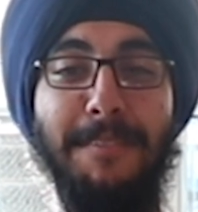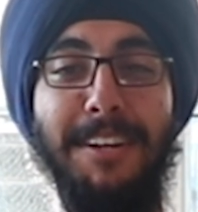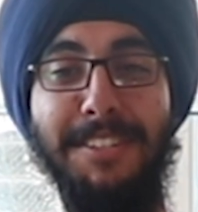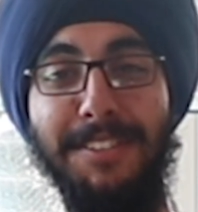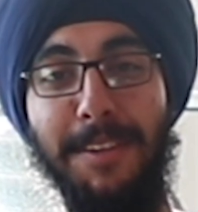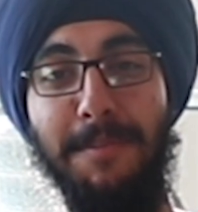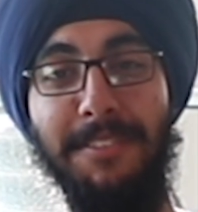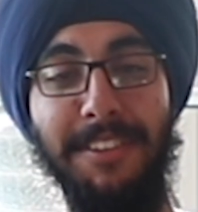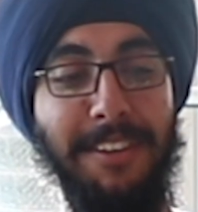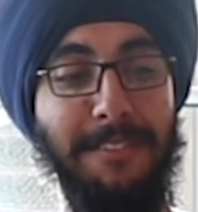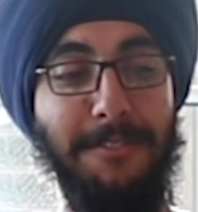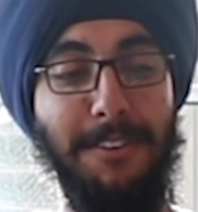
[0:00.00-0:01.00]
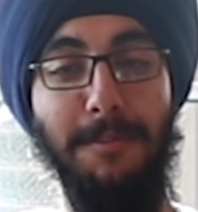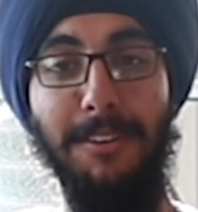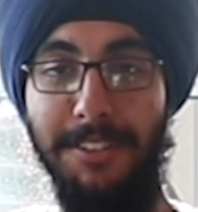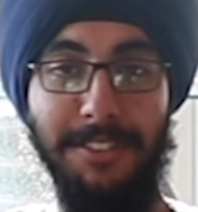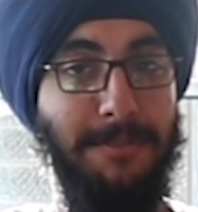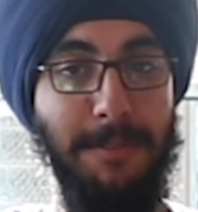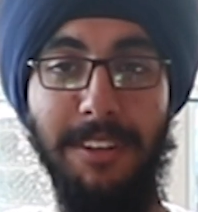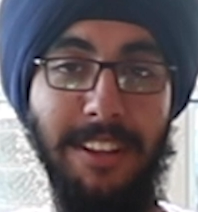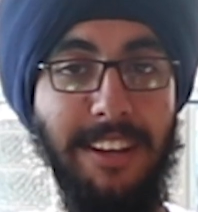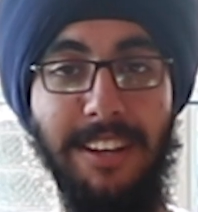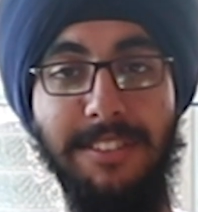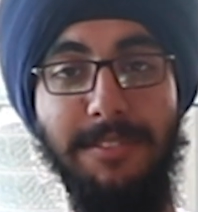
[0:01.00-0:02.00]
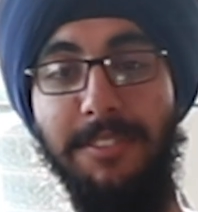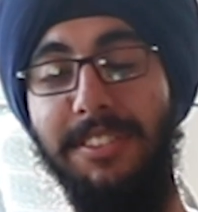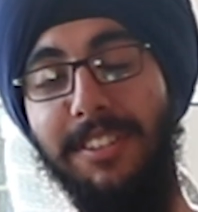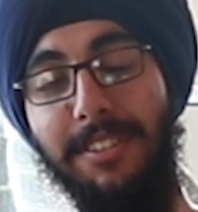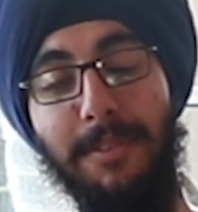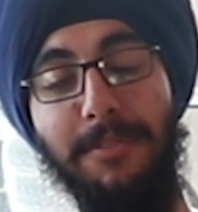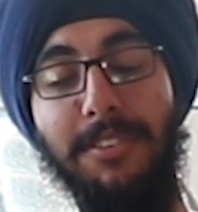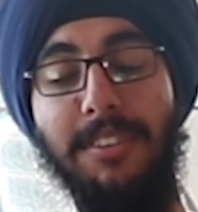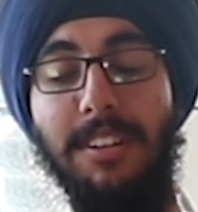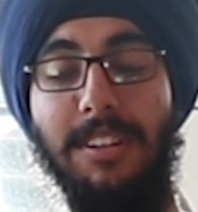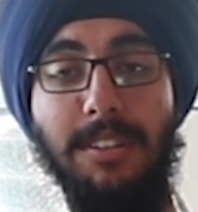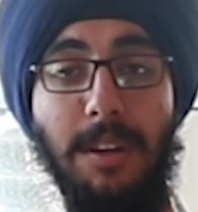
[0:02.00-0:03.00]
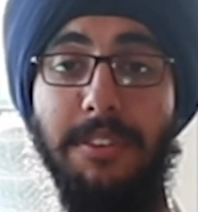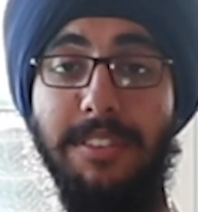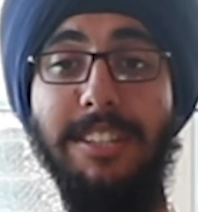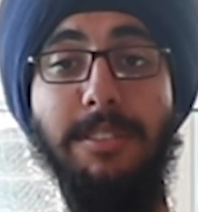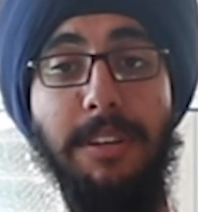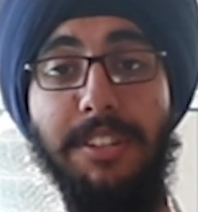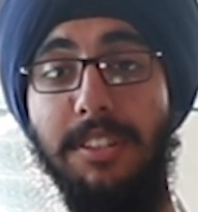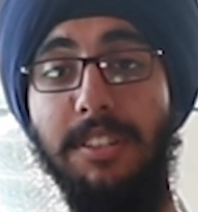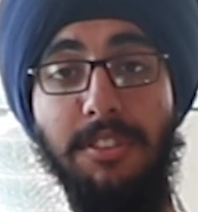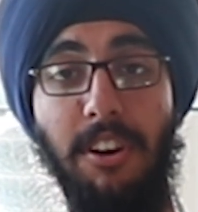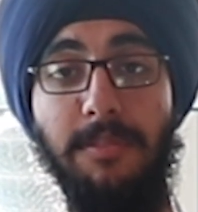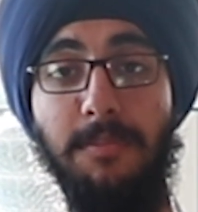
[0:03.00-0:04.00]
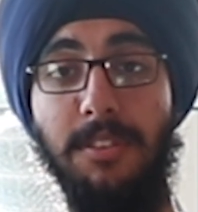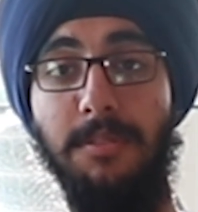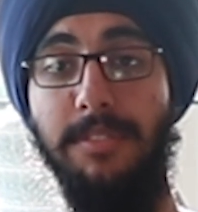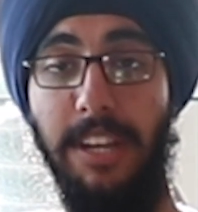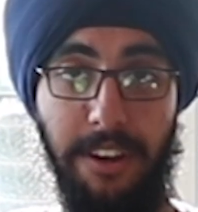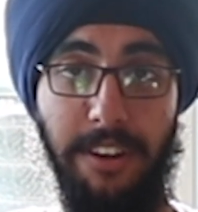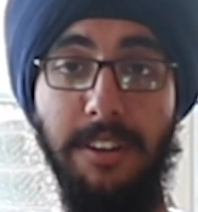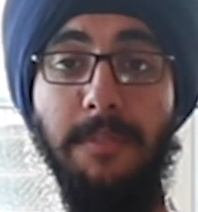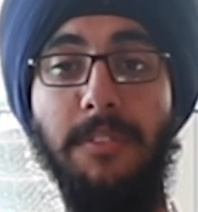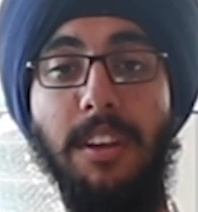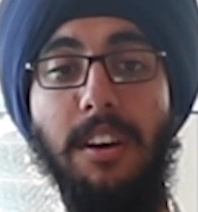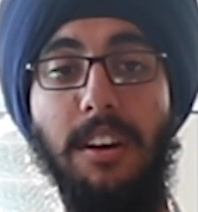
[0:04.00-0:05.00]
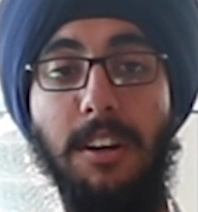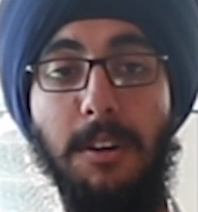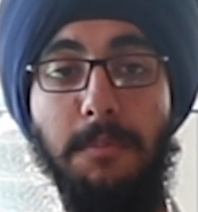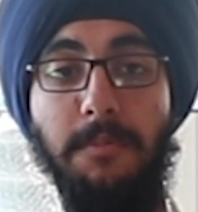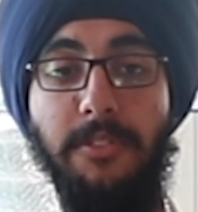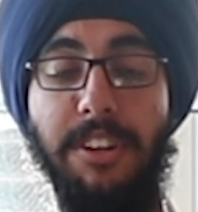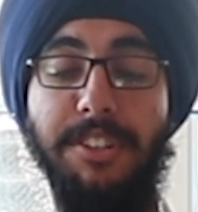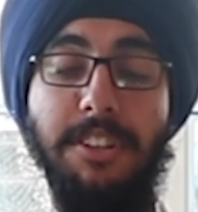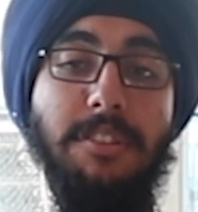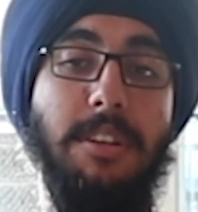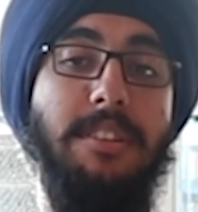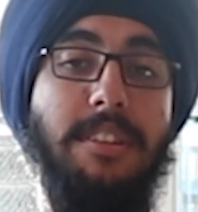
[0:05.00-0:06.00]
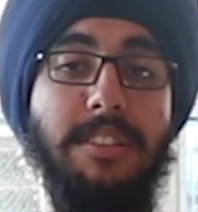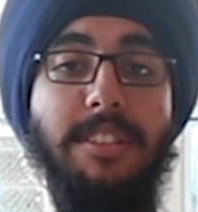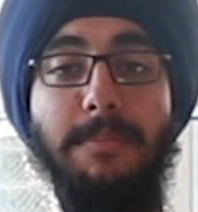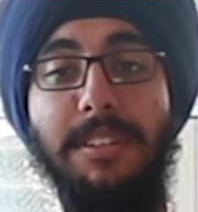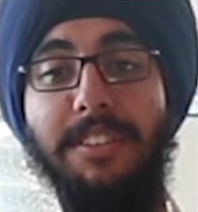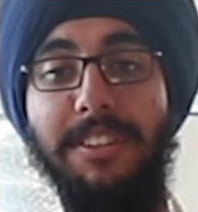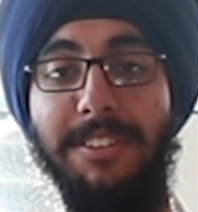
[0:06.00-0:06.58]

I'm Arshdeep Singh, from also from Delhi, we said before. Uh, computer science major, sophomore, second year, um, finishing the third semester